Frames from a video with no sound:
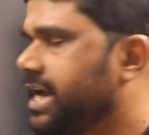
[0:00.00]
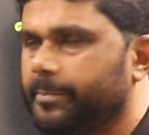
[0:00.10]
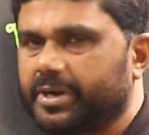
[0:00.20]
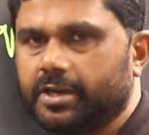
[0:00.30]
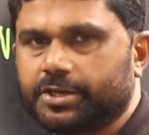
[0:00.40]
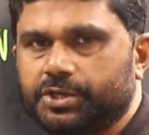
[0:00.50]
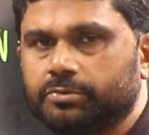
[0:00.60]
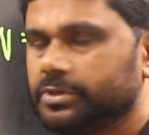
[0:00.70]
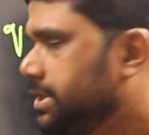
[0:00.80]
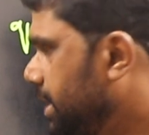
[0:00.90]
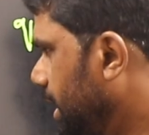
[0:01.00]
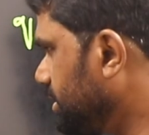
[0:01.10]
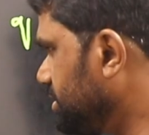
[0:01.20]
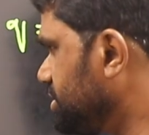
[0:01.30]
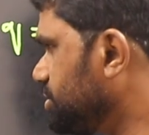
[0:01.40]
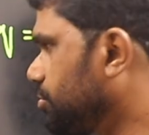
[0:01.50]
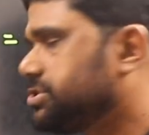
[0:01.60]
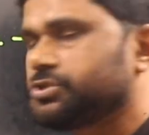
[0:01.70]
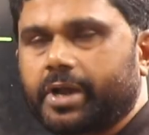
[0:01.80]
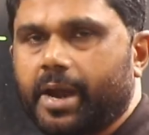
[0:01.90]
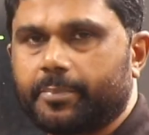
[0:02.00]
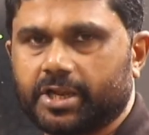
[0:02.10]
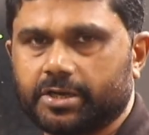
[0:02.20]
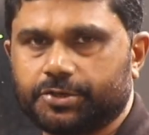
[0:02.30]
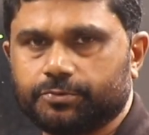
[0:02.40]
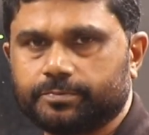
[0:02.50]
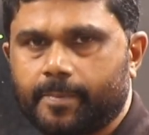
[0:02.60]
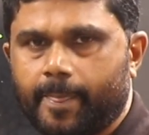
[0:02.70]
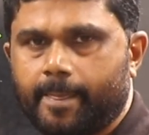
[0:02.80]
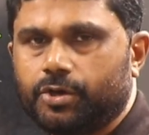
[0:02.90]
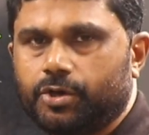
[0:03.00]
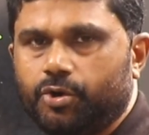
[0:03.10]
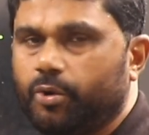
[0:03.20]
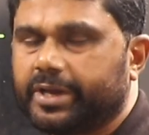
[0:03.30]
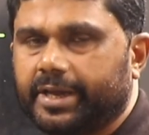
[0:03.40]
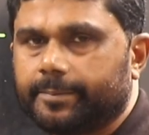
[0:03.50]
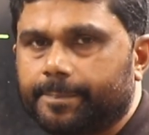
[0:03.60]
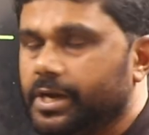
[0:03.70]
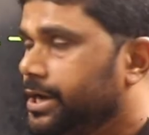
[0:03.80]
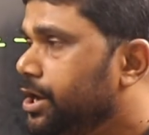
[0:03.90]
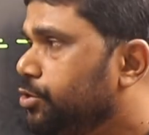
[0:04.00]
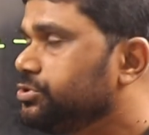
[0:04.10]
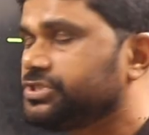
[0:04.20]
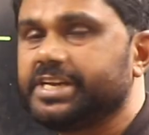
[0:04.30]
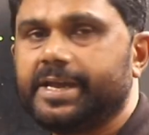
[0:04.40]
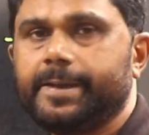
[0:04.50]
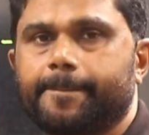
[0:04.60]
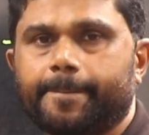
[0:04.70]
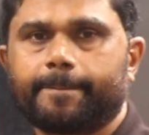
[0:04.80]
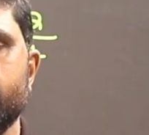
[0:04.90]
capital Q and this is also capital Q. Okay, now see,